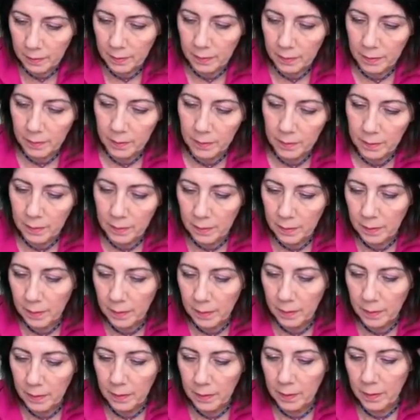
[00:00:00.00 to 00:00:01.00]

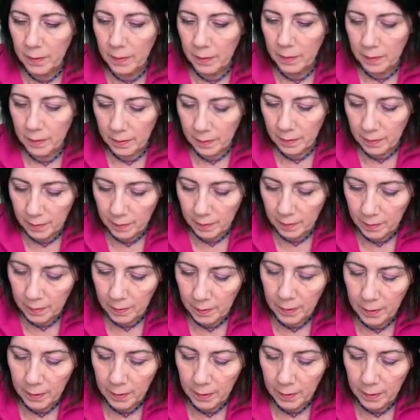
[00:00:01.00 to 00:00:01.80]
(no one is talking)